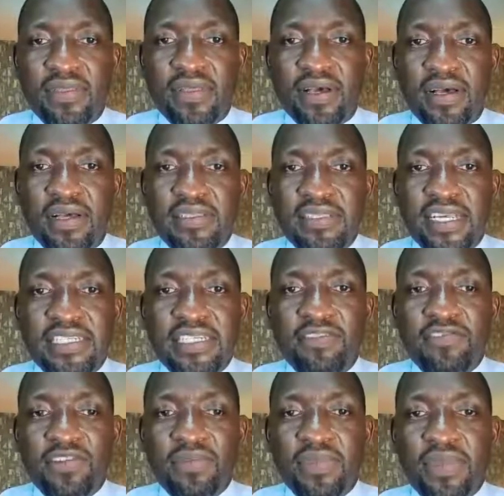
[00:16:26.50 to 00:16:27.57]
starting
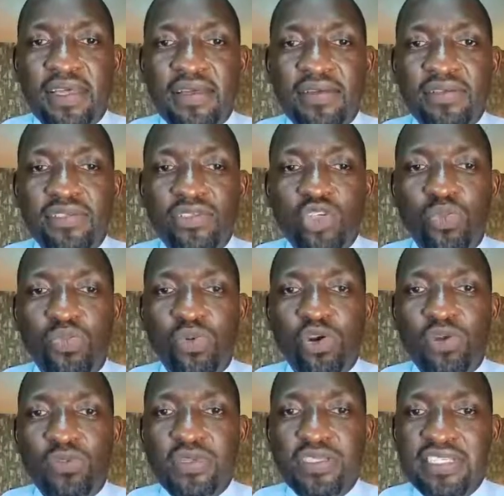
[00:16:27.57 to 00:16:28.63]
from the top
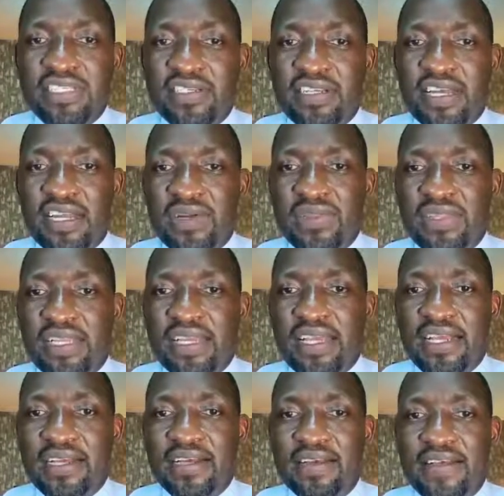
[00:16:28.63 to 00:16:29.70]
almost around the
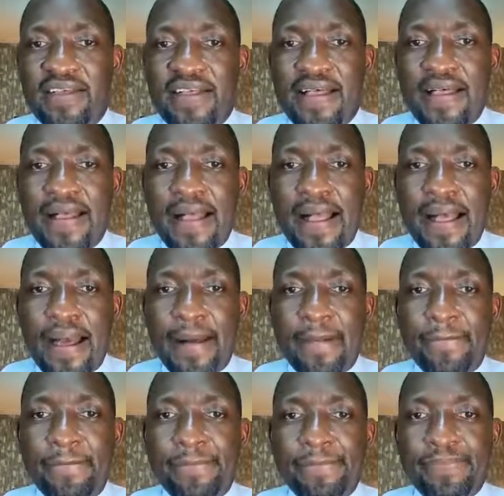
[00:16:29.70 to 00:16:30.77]
neck,
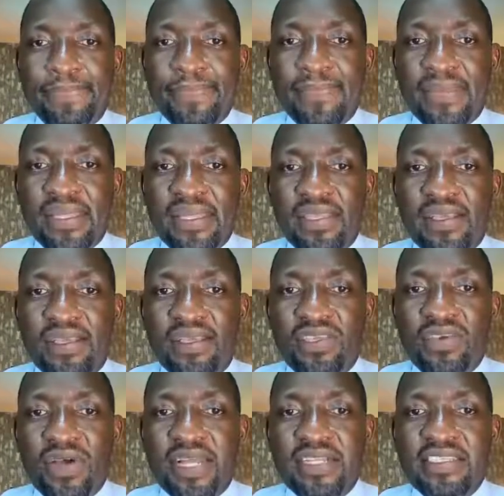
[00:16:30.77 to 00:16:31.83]

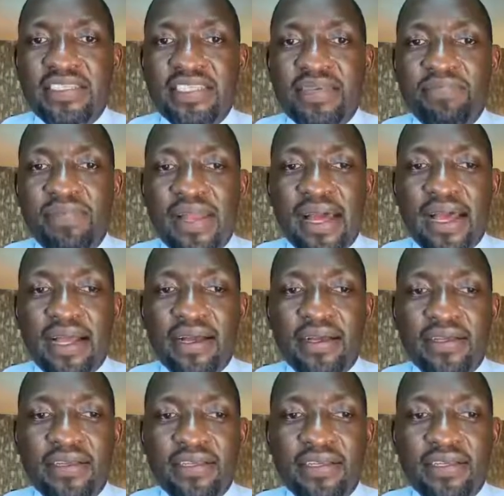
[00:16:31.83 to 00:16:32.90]
you can see black
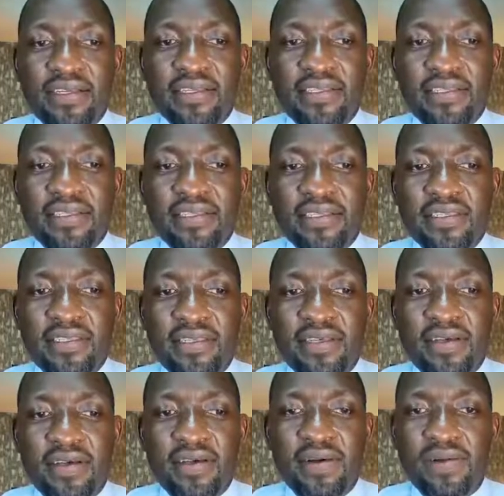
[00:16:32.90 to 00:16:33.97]
is
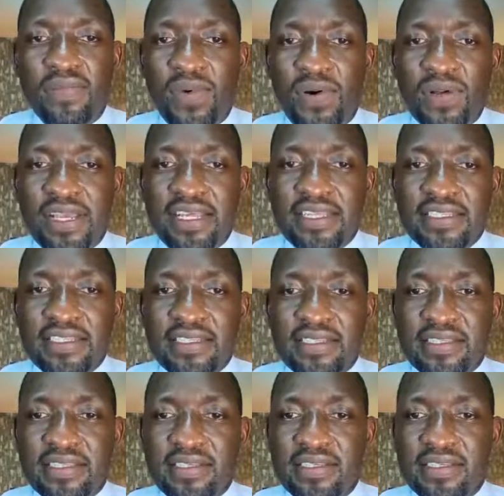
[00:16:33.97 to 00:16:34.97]
more or less